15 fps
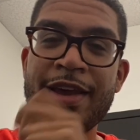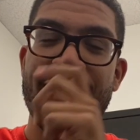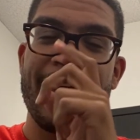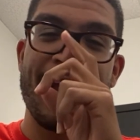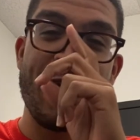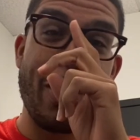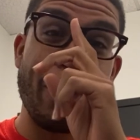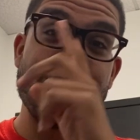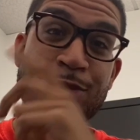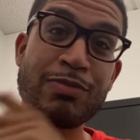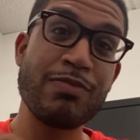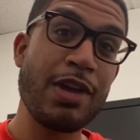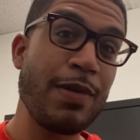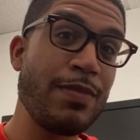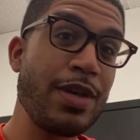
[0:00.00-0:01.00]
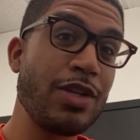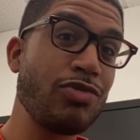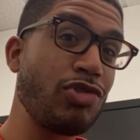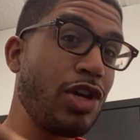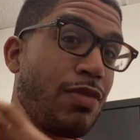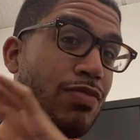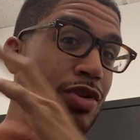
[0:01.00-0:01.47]
and also maybe a
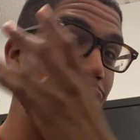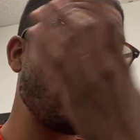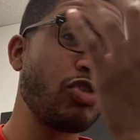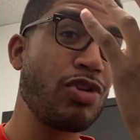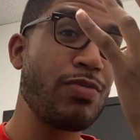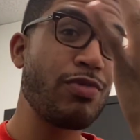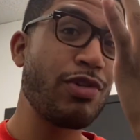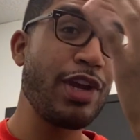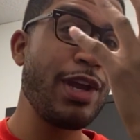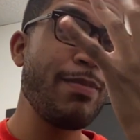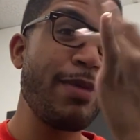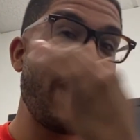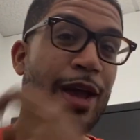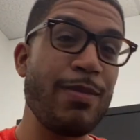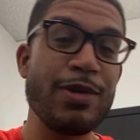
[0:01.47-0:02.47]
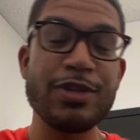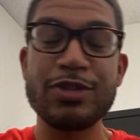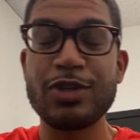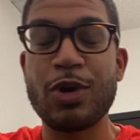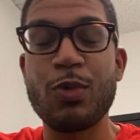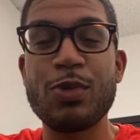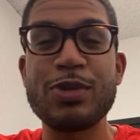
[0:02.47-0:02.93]
championship ring, baby.
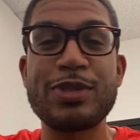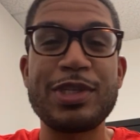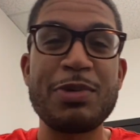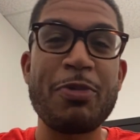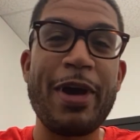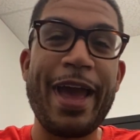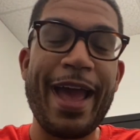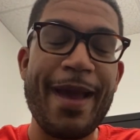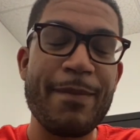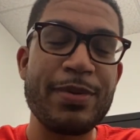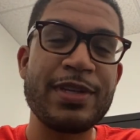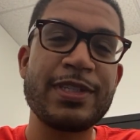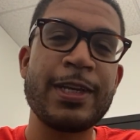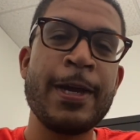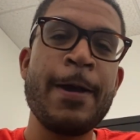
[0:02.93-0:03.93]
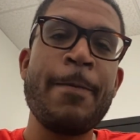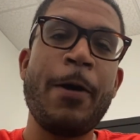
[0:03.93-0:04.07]
So we'll see what happens.